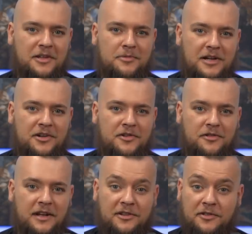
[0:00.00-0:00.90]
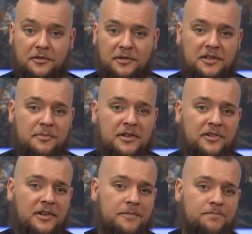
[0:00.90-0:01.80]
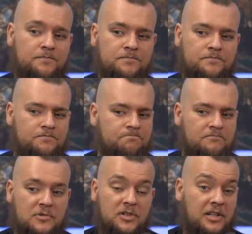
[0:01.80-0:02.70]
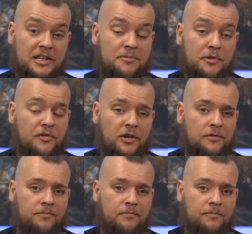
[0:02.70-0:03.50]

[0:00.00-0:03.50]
the objection as to dismiss it. So let's move on.